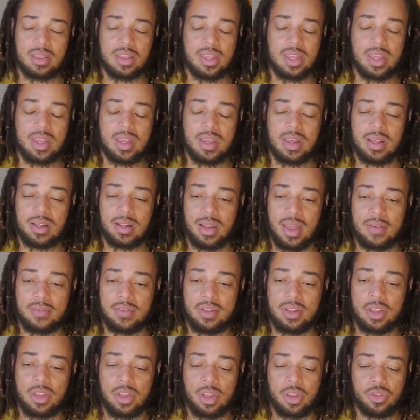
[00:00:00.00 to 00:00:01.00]
the
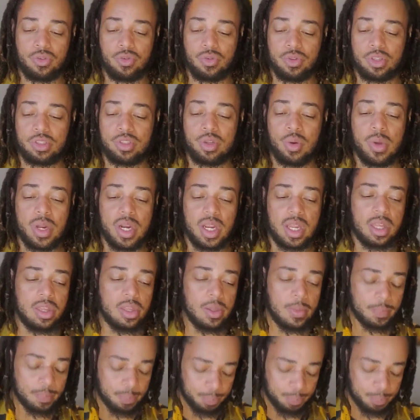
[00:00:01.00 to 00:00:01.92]
11th through the 20th.